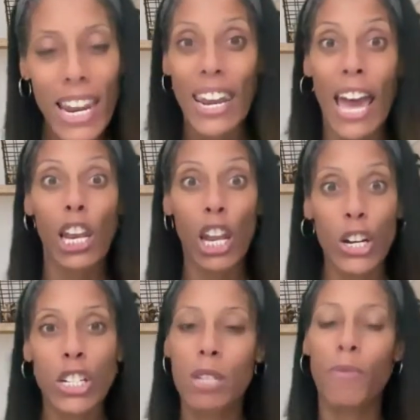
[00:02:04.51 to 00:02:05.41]
And I
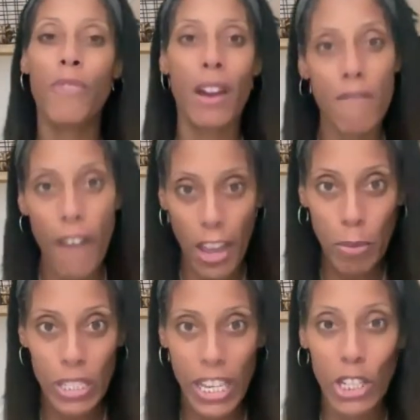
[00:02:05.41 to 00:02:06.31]
learned some very valuable
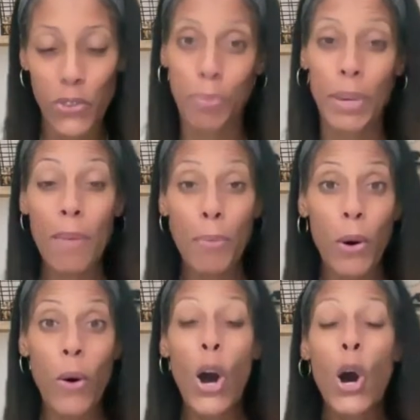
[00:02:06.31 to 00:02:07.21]
skills from people